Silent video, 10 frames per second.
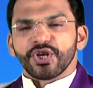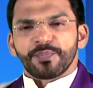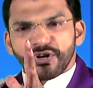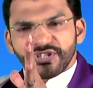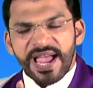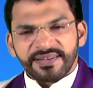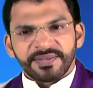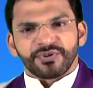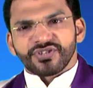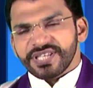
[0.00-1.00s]
to
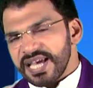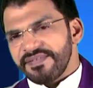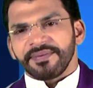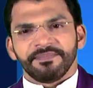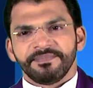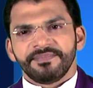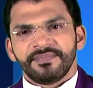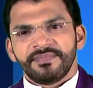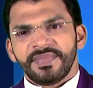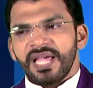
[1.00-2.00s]
protect him, to serve him.
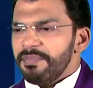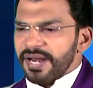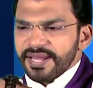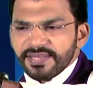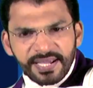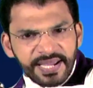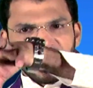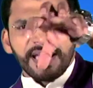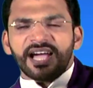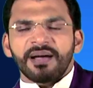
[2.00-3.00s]
But here the
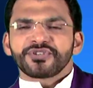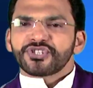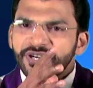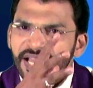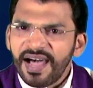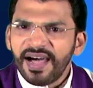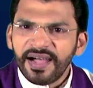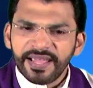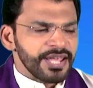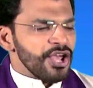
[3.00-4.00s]
king comes to
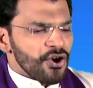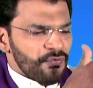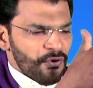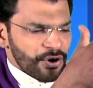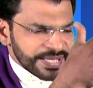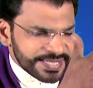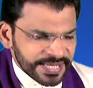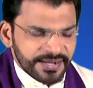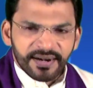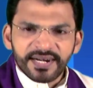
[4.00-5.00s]
die for the
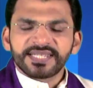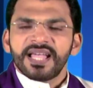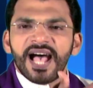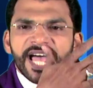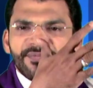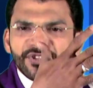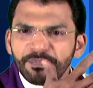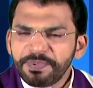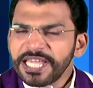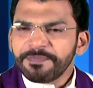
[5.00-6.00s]
sinners and for
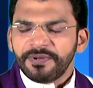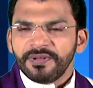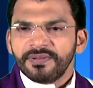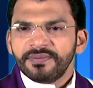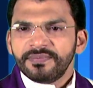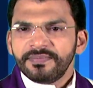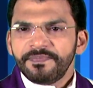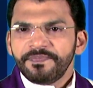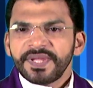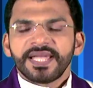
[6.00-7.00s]
the people.
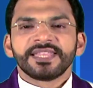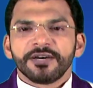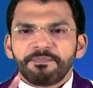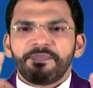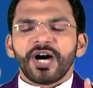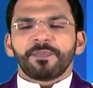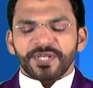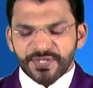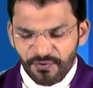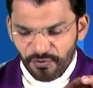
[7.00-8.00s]
The
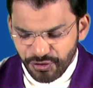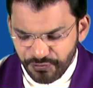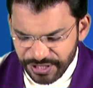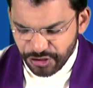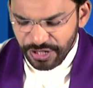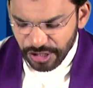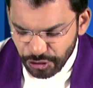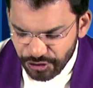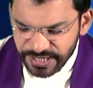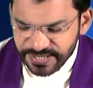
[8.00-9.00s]
purpose for which
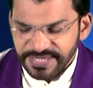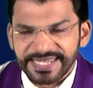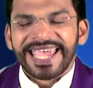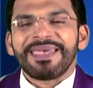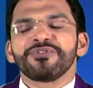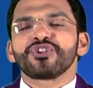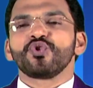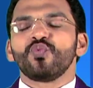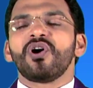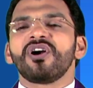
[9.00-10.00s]
Jesus came into
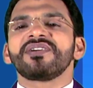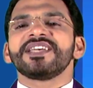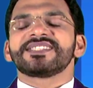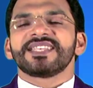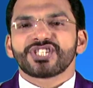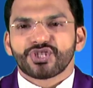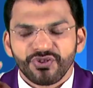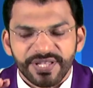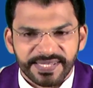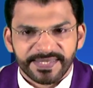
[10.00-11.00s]
the world is
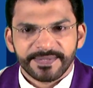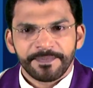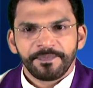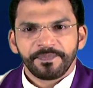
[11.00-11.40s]
to this,